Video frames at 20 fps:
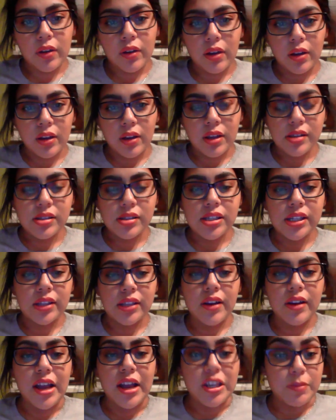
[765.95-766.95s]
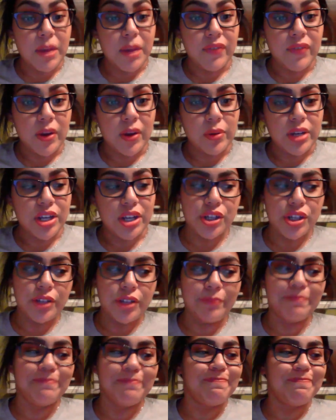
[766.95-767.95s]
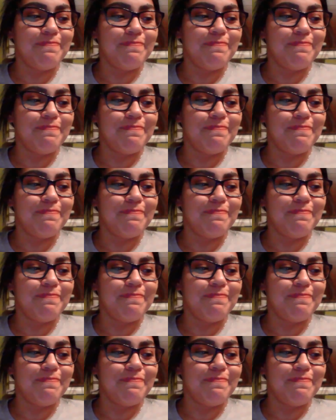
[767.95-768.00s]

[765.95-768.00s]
concealer as my foundation.